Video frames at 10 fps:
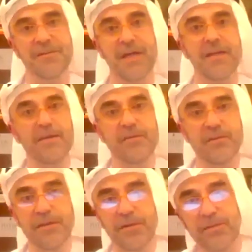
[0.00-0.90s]
Unless,
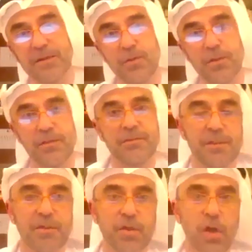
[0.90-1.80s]
they're all
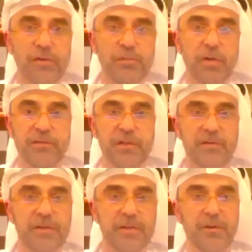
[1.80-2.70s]
COVID positive
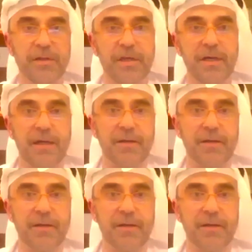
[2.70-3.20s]
and they don't care,